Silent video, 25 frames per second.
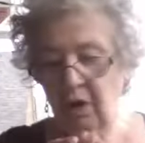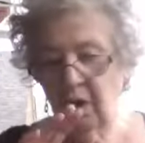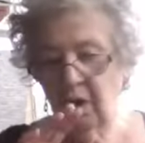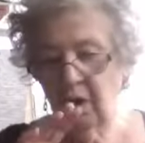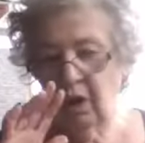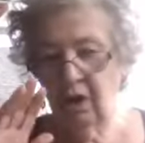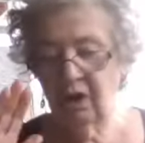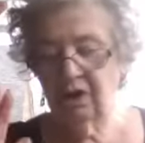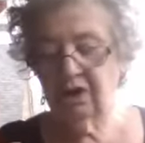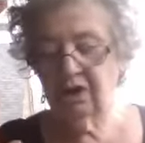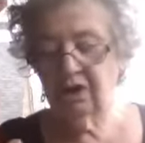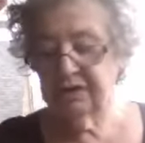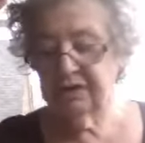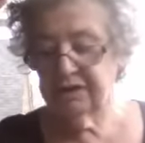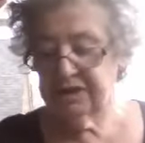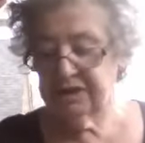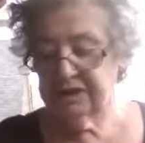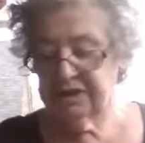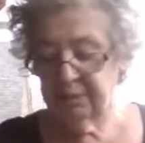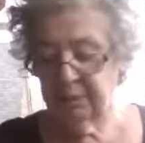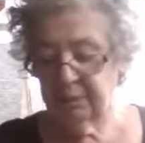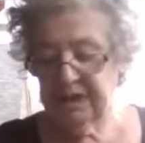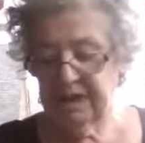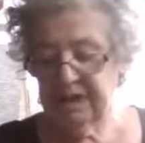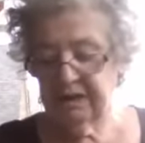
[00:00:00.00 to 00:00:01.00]
all of these
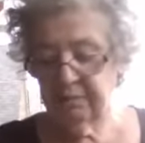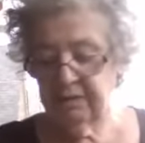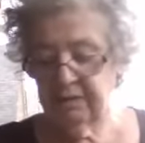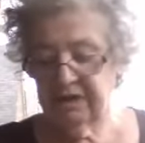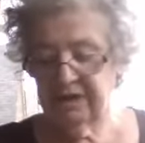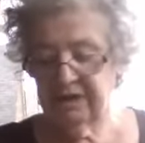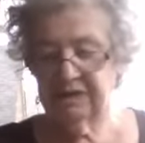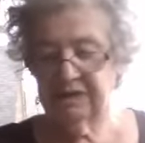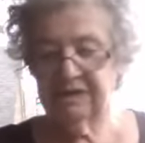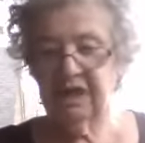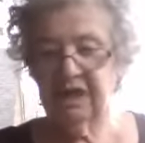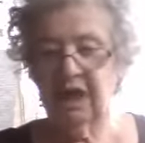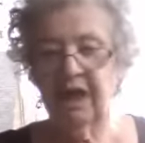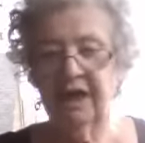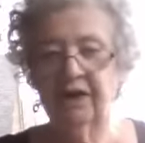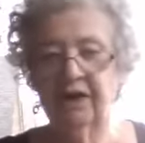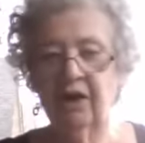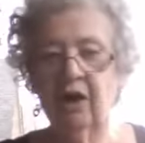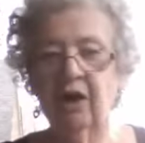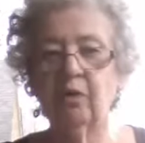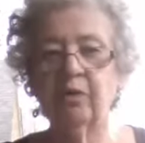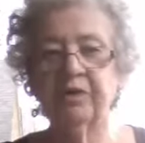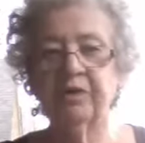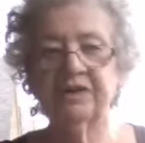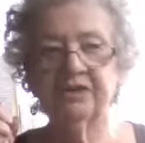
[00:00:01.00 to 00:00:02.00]
pigments, I
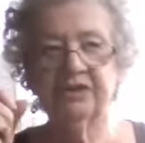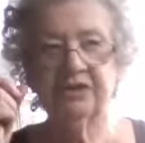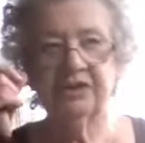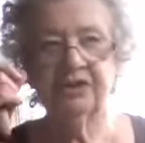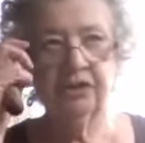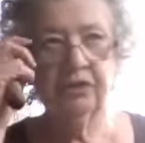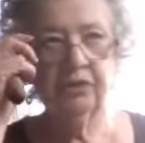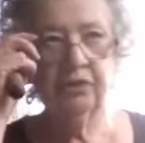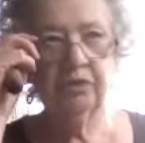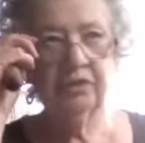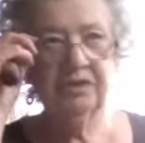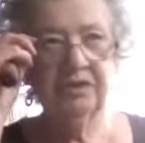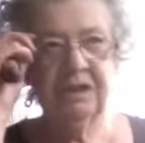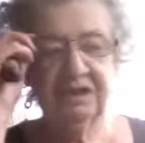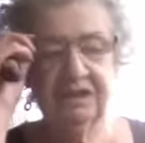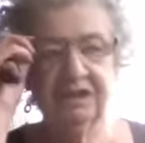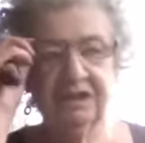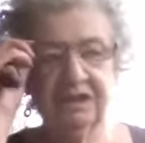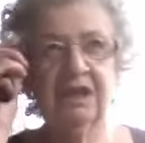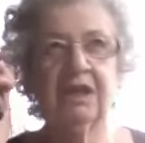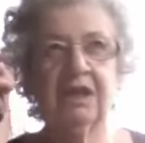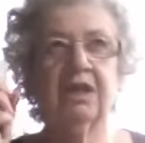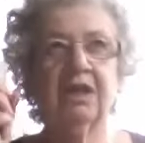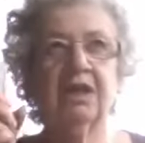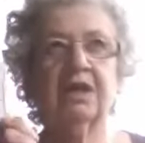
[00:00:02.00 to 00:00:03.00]
always use
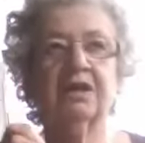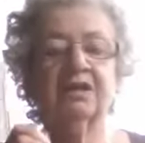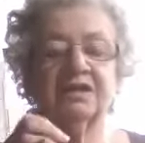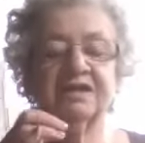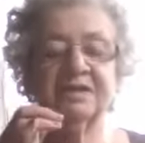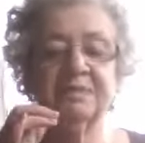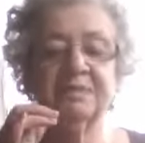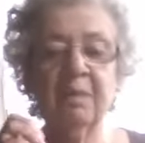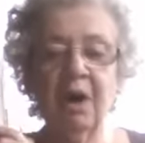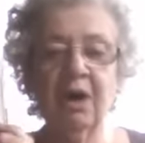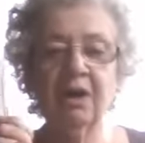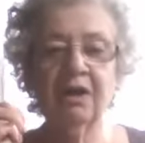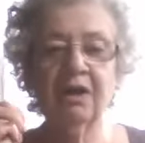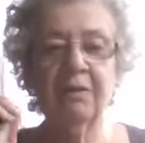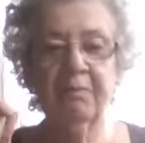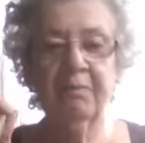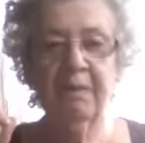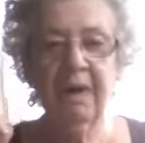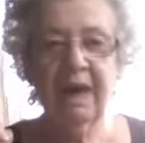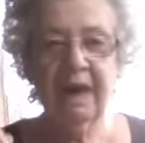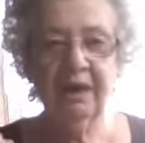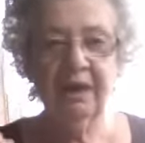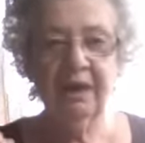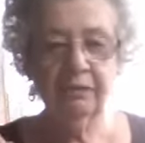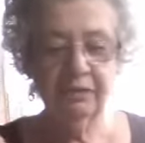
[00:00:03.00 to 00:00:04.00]
small
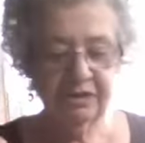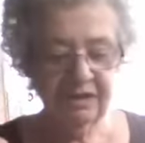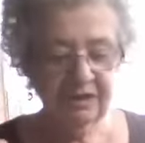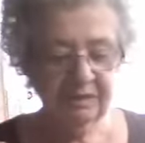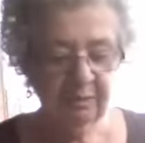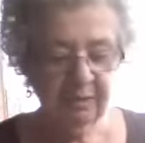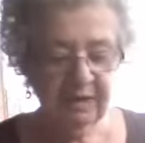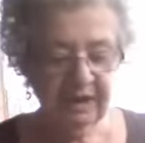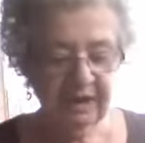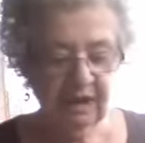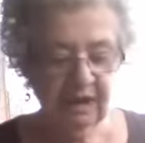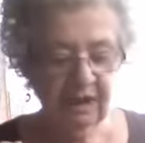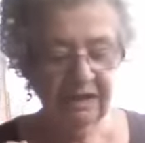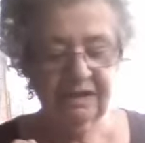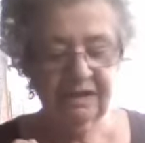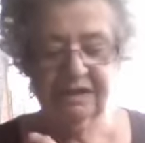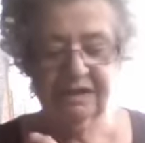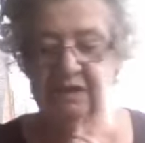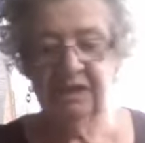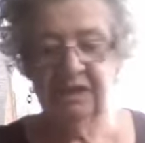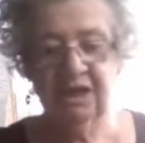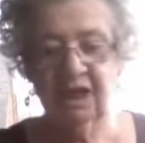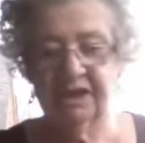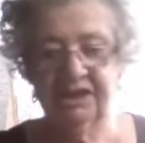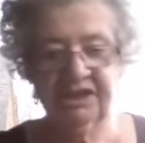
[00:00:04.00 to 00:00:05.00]
amounts
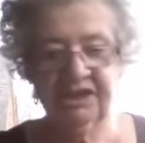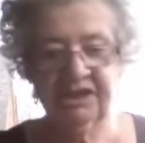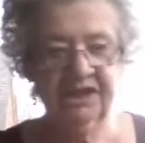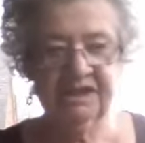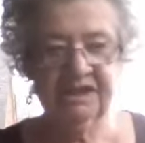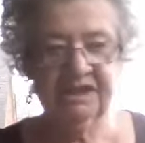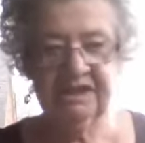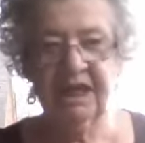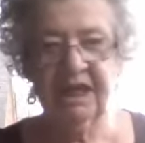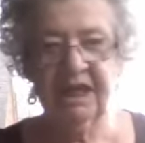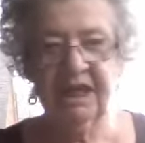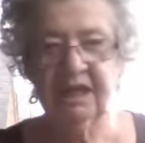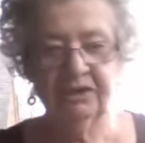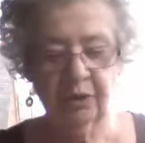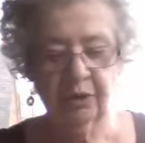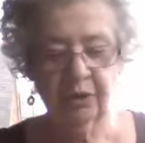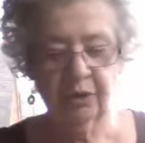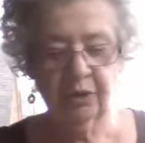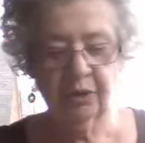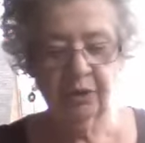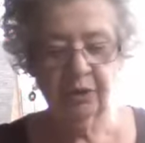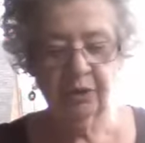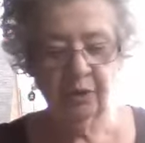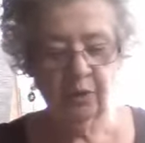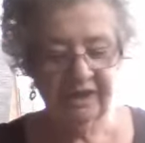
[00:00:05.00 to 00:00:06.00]
because I just hate to
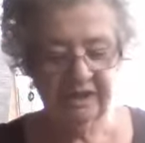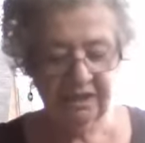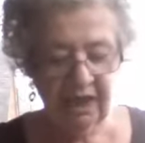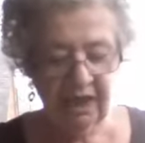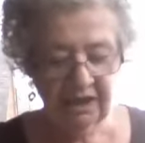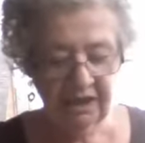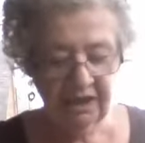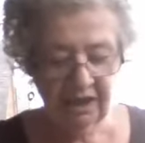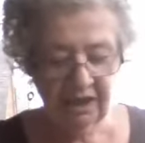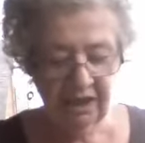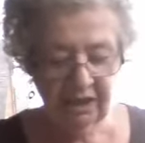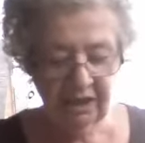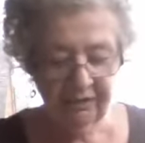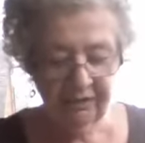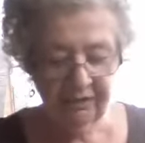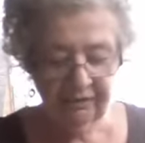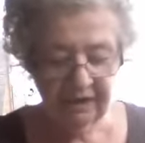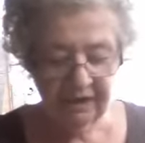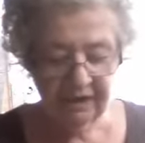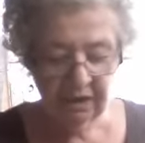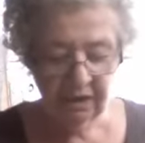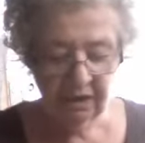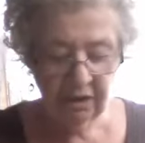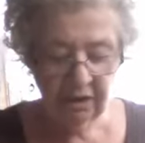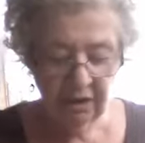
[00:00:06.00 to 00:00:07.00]
waste any
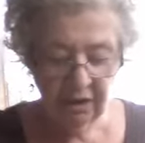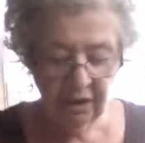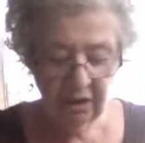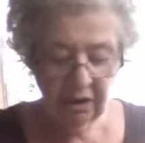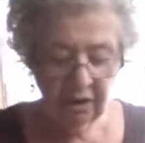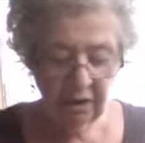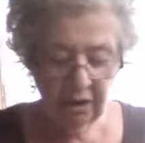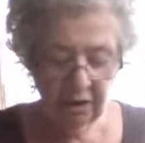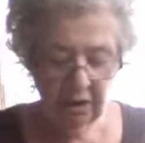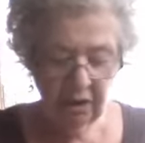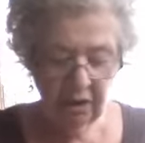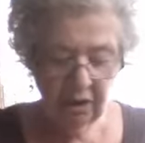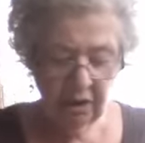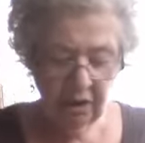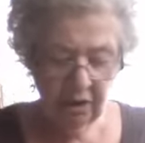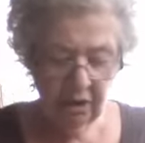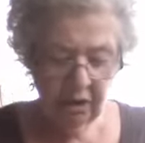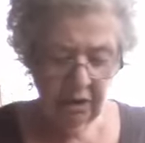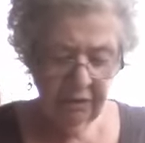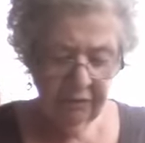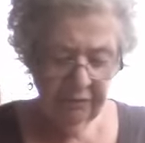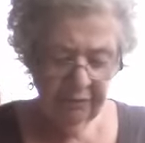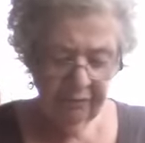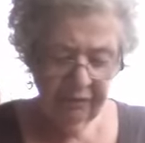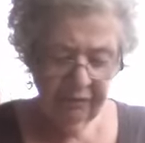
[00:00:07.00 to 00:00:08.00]
of it.
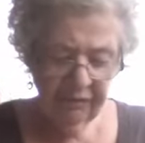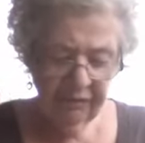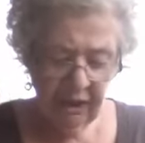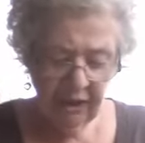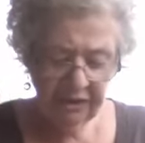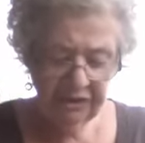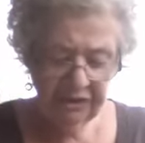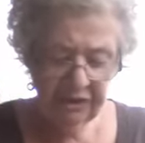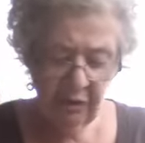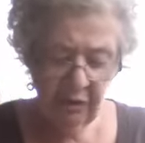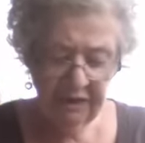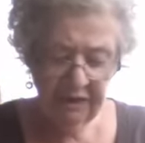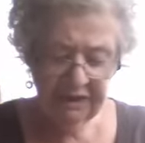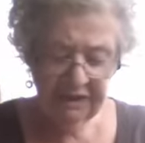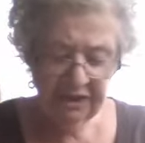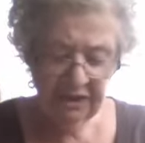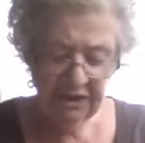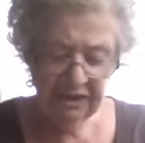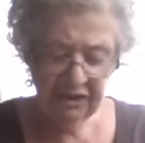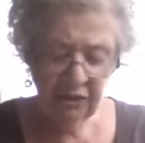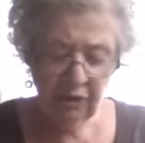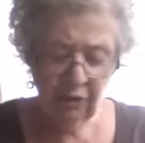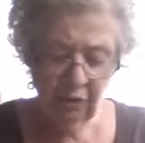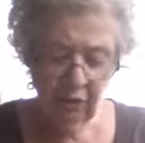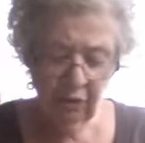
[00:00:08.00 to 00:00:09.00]
So I
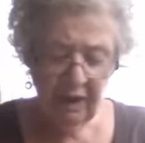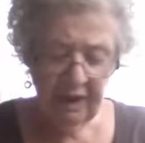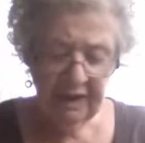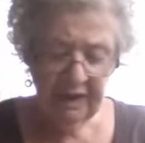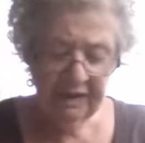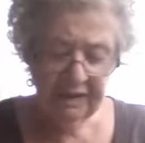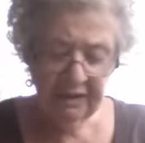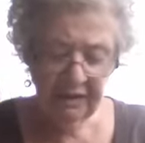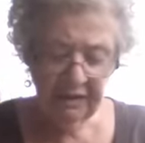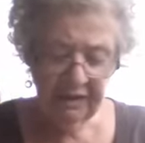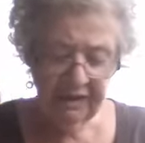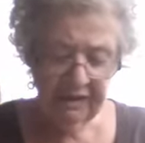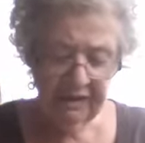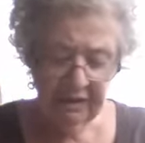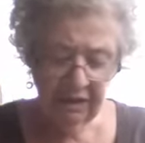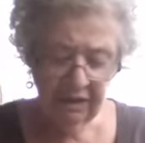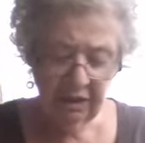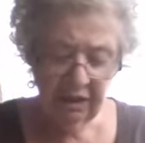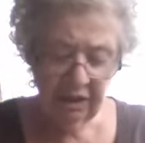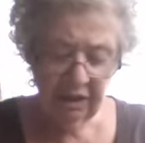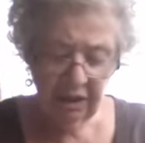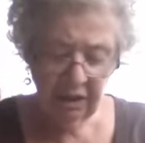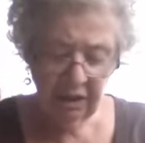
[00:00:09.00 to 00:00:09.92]
just grind it